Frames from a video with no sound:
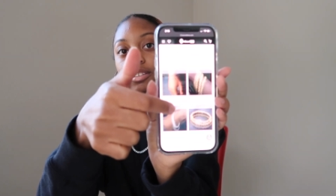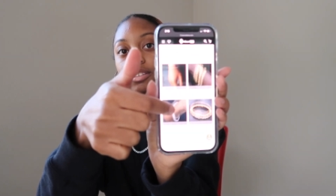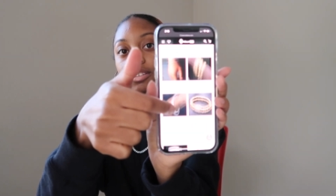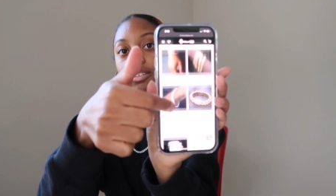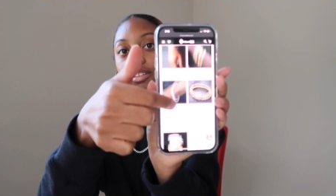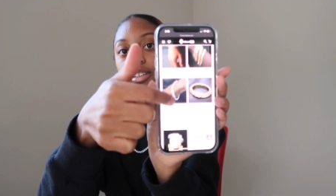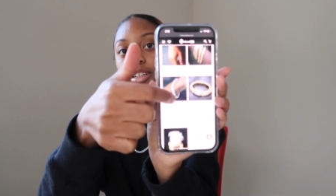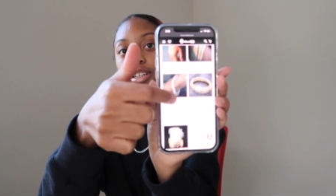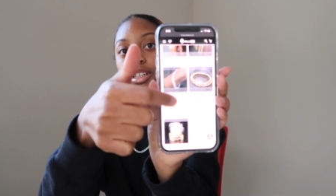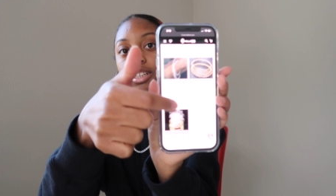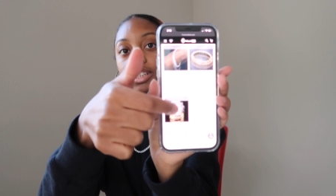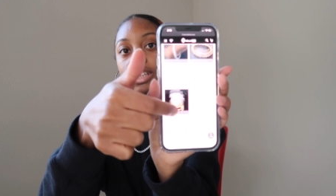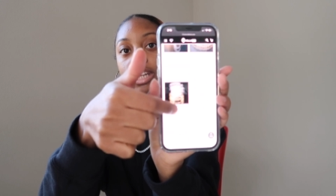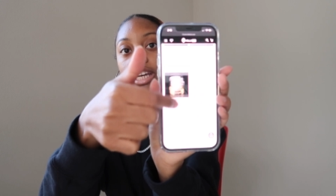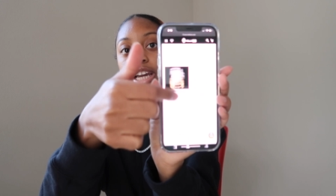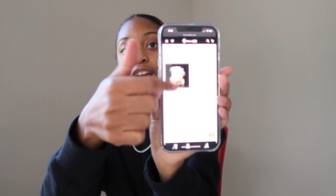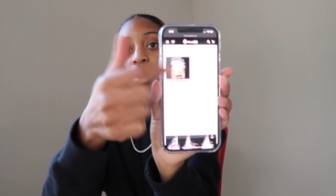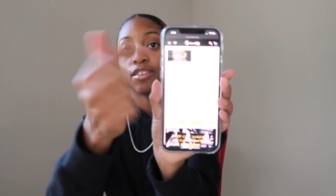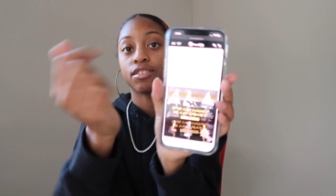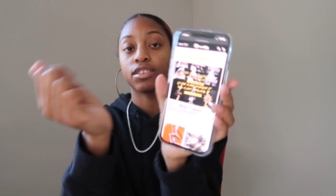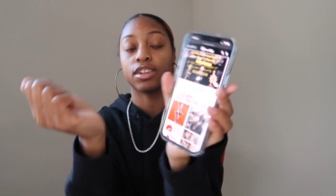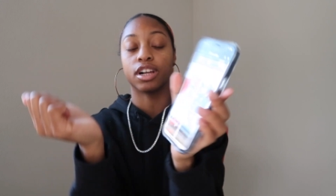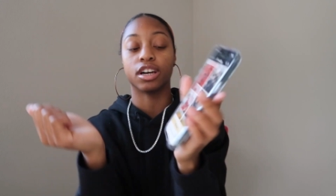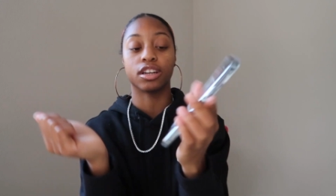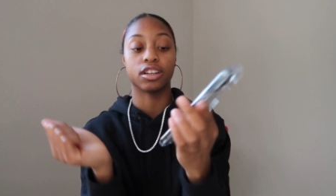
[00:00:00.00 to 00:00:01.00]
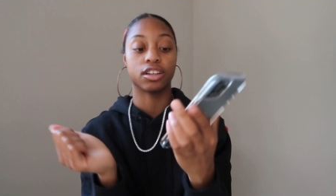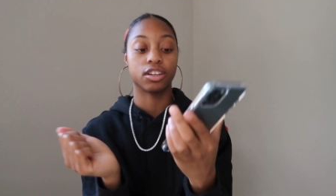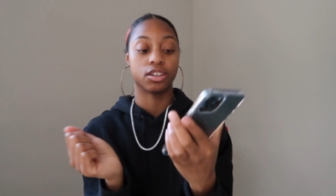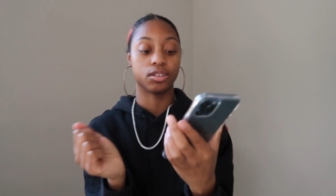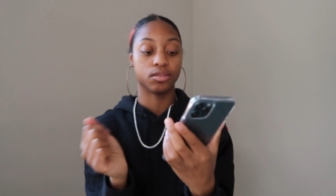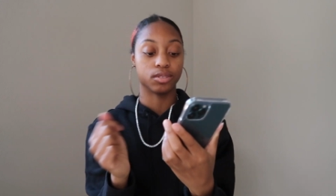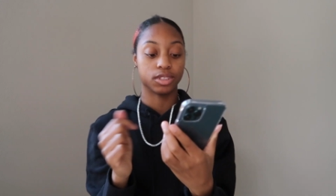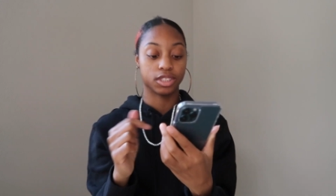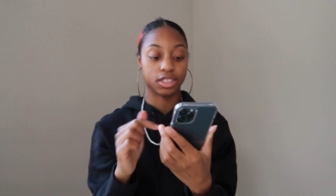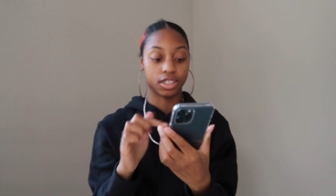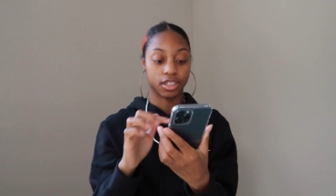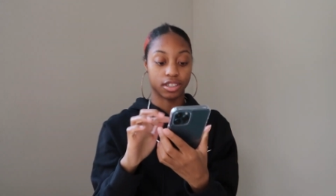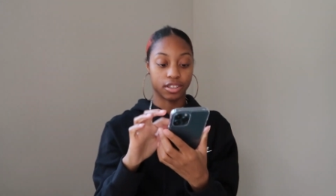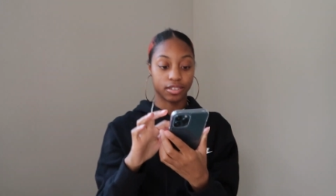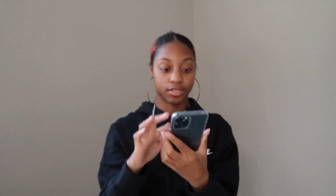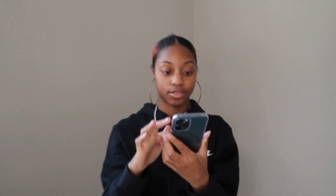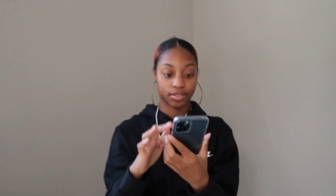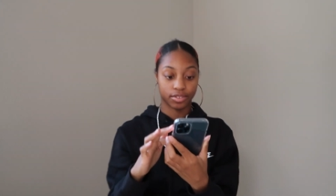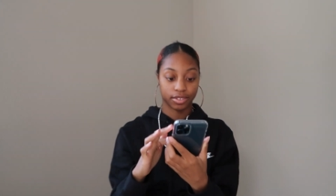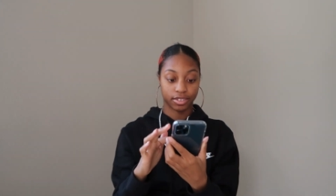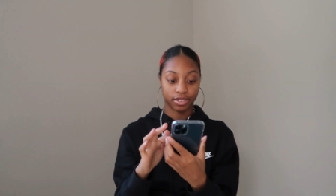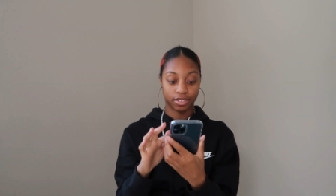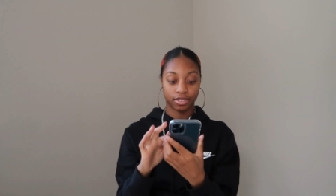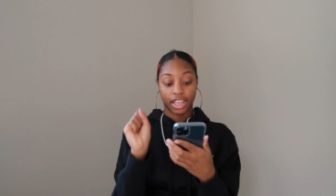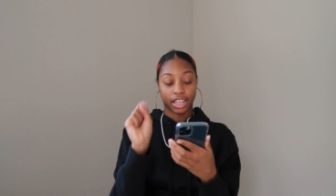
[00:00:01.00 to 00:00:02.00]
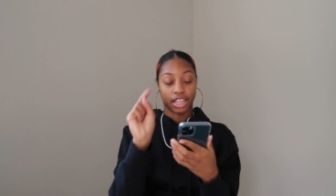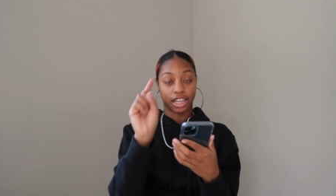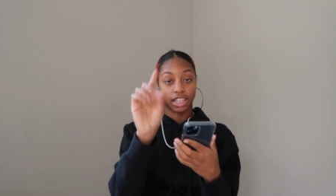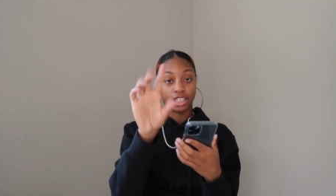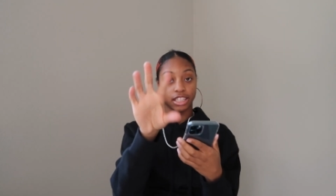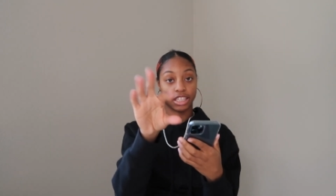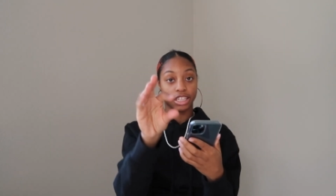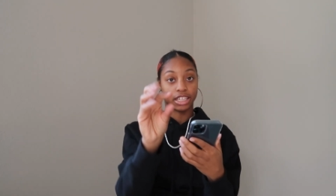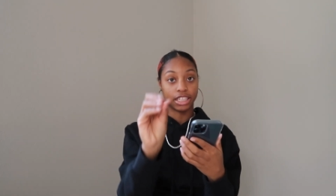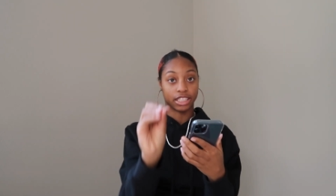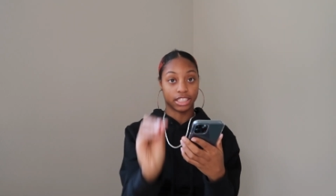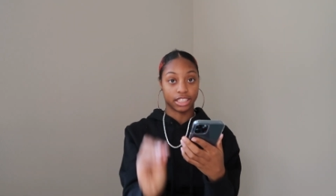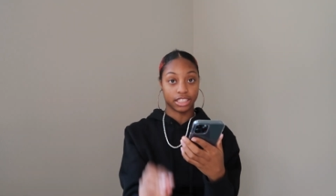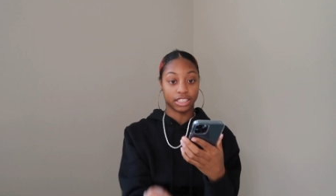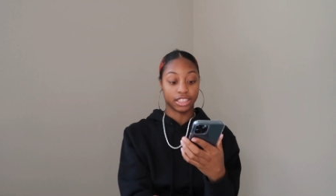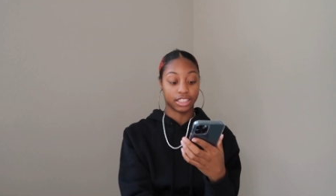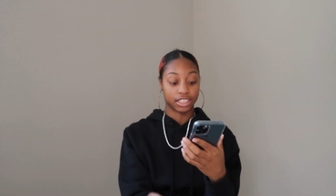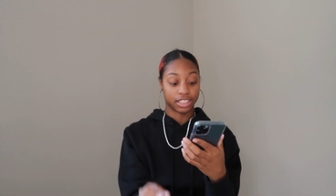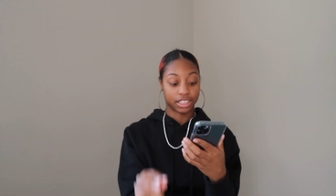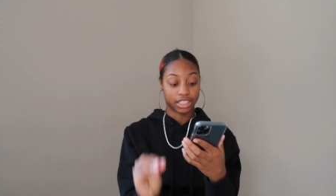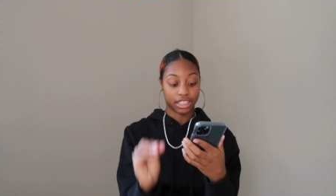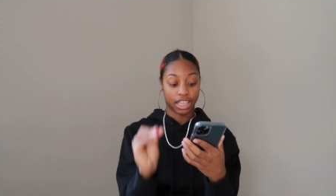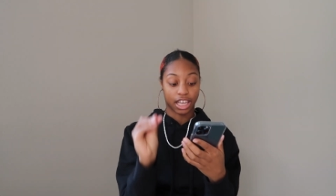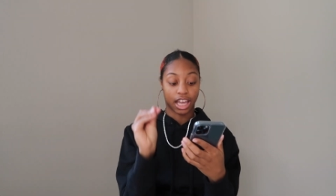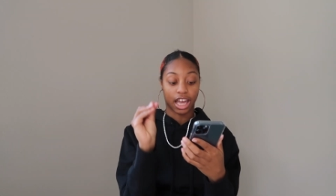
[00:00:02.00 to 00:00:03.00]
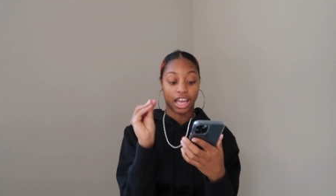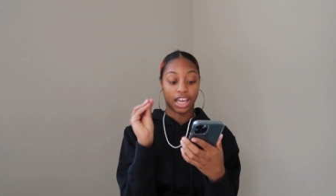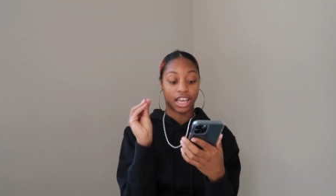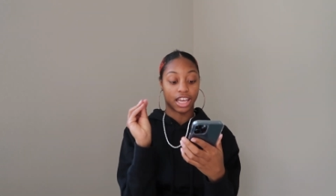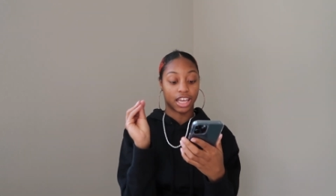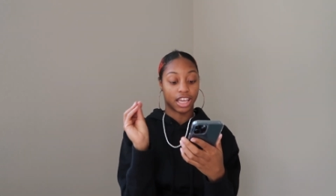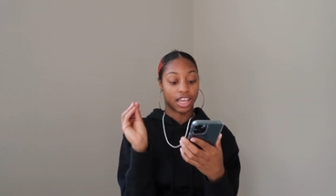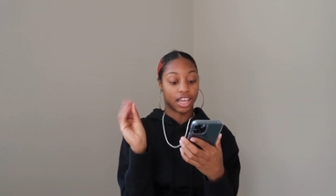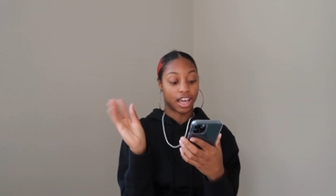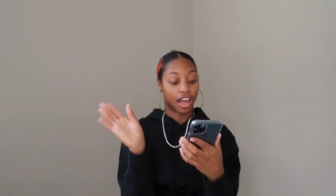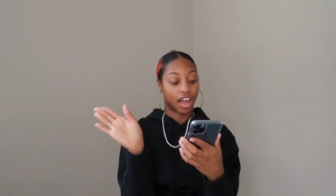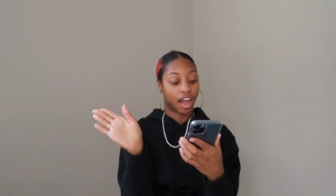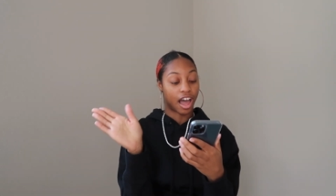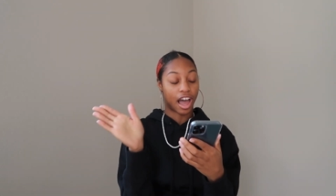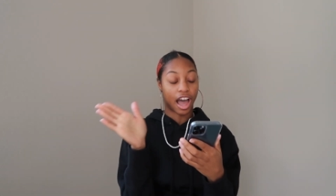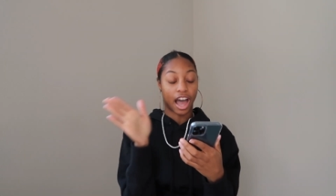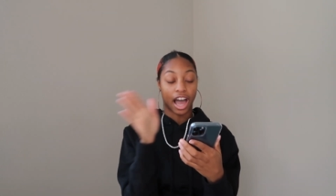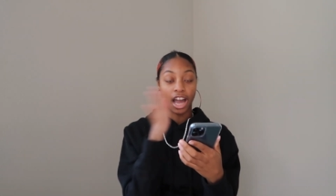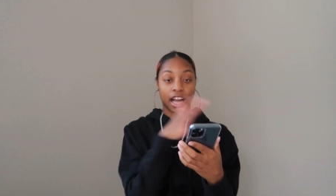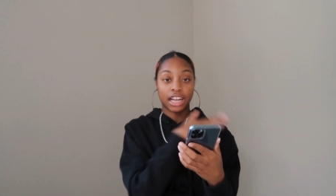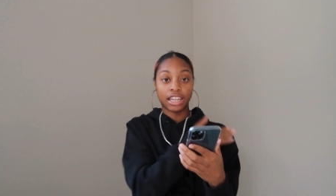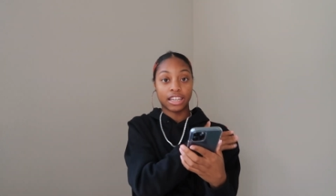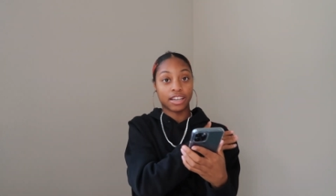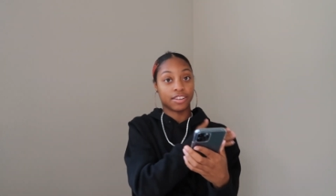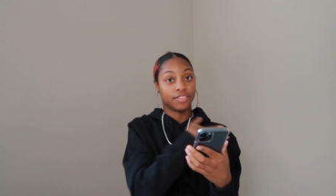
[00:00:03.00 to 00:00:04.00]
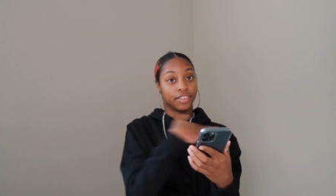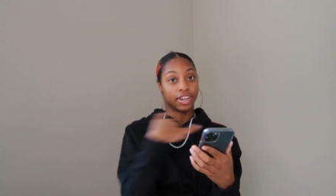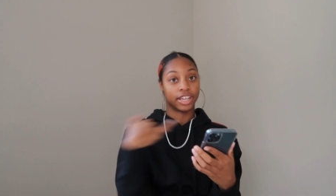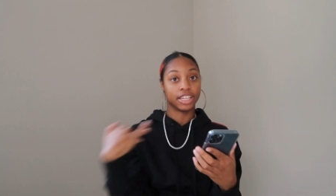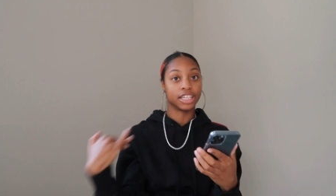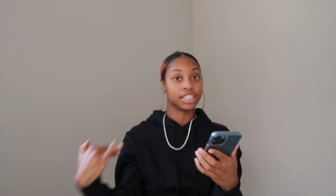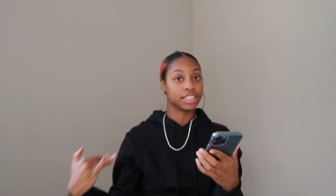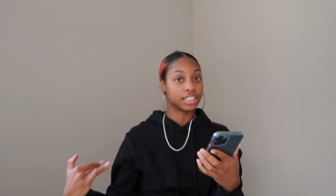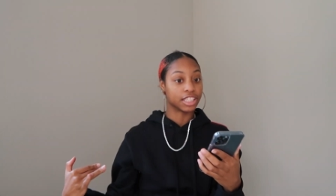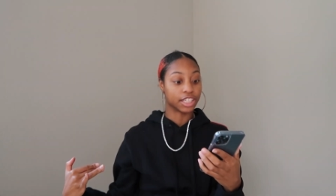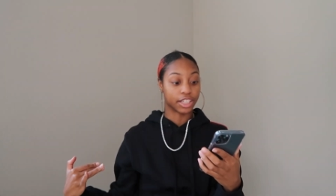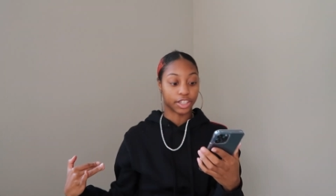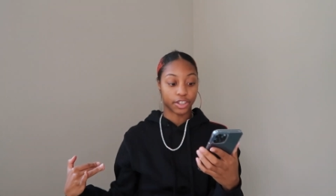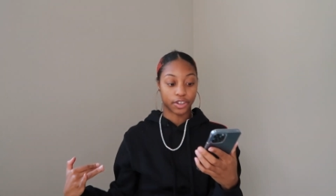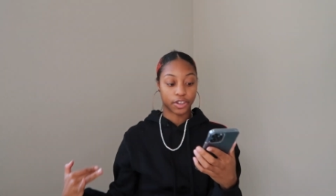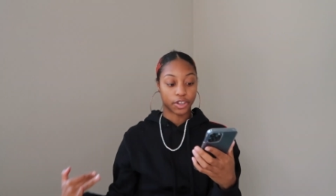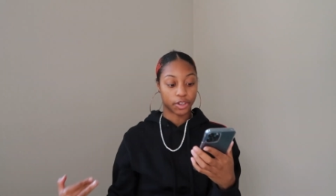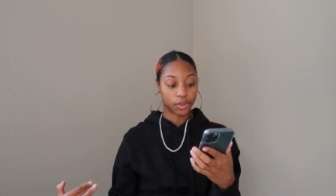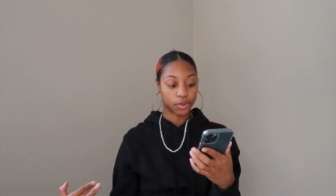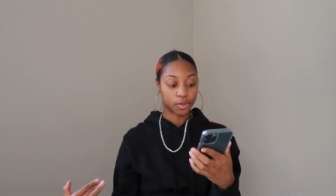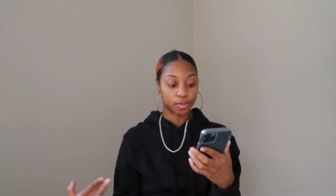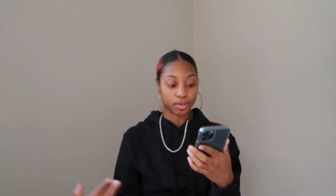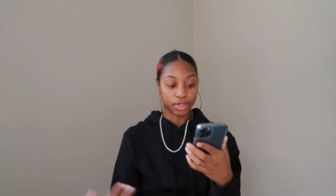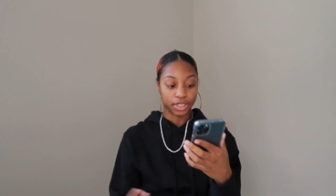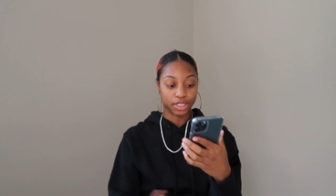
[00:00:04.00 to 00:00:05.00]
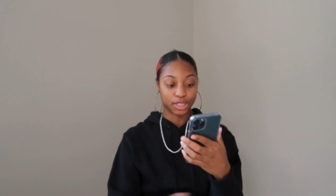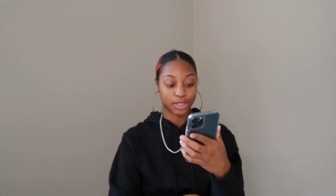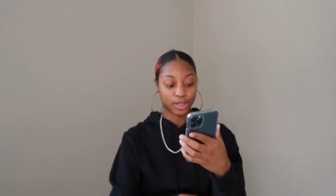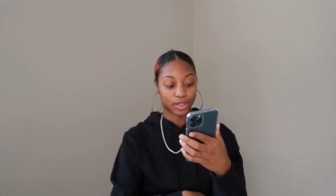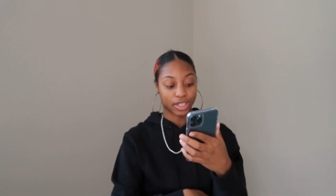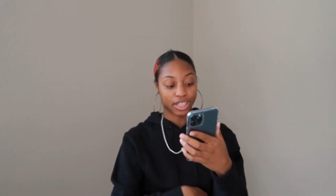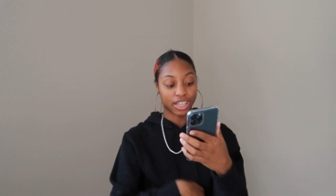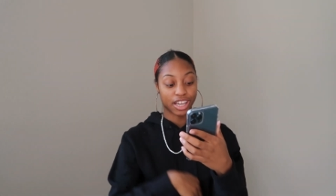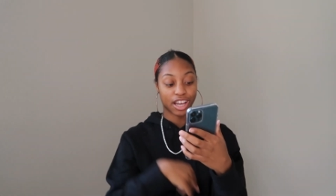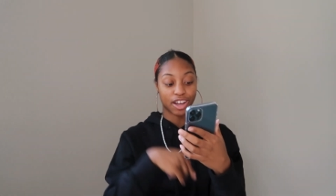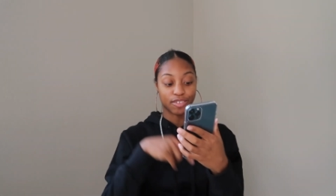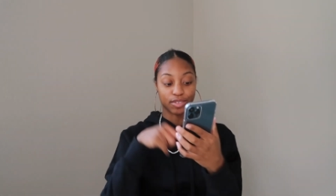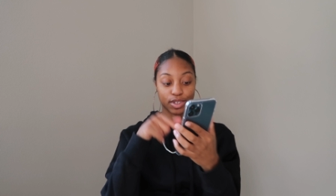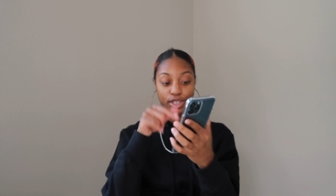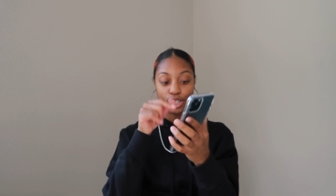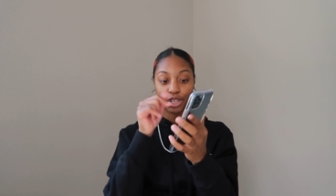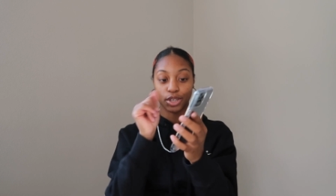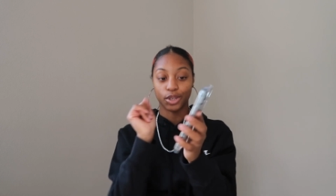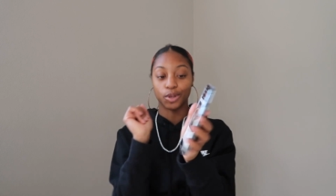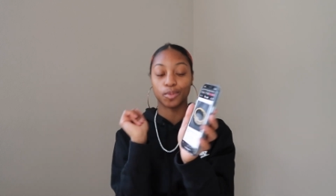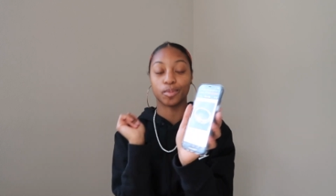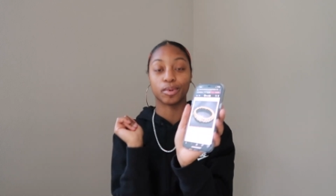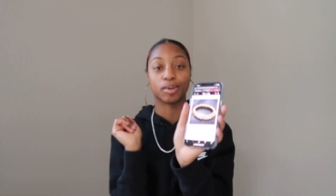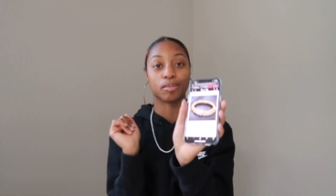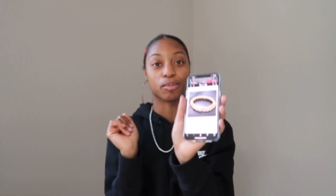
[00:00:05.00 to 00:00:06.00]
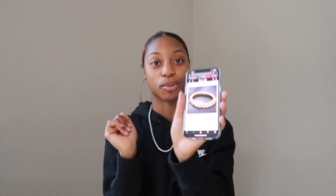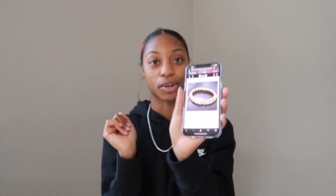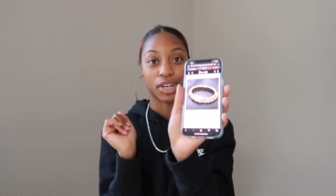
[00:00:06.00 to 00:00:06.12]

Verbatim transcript: They have a lot of cute stuff. Like, look at this. I love anything Cuban, so they have a Cuban